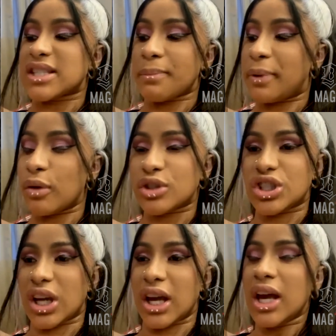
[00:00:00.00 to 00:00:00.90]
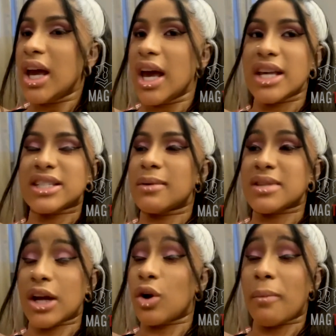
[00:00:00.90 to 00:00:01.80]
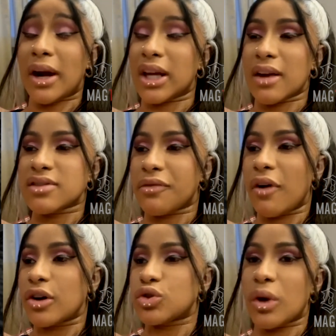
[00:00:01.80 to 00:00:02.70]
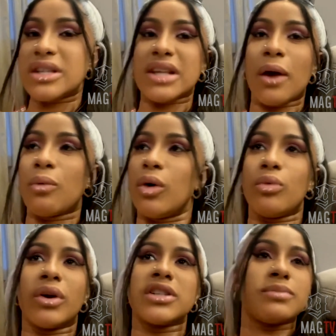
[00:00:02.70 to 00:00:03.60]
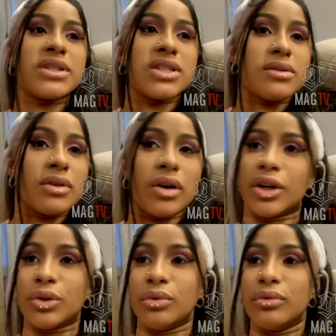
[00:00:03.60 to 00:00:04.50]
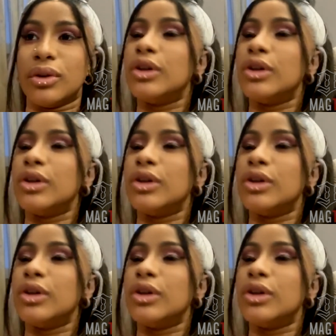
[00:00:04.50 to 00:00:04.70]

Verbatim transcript: sex appeal shit, it seems like nobody gives a fuck. So it's like, what is going to do?